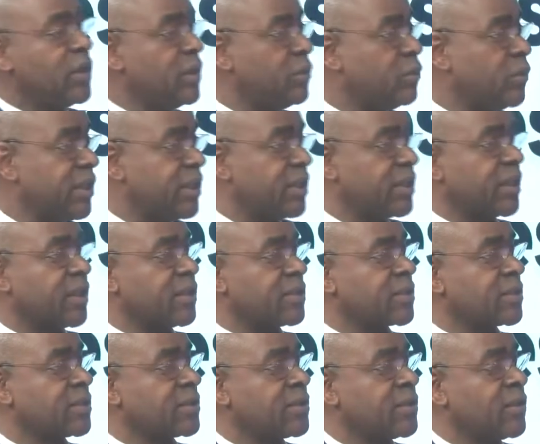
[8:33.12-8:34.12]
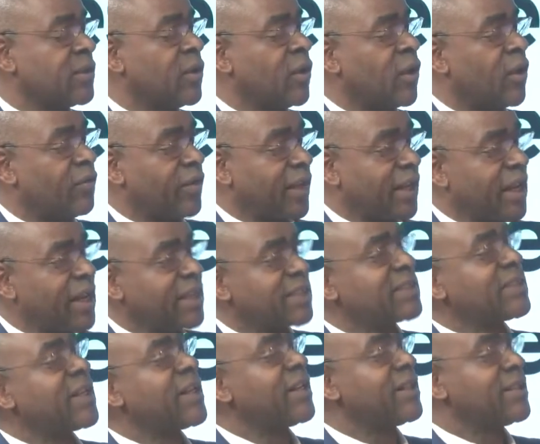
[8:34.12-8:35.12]
weakness of an
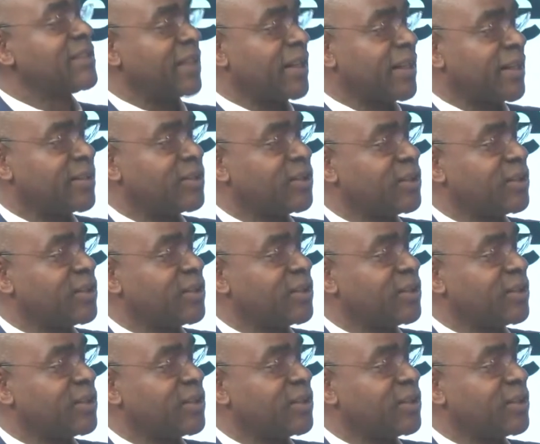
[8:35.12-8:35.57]
excellent energy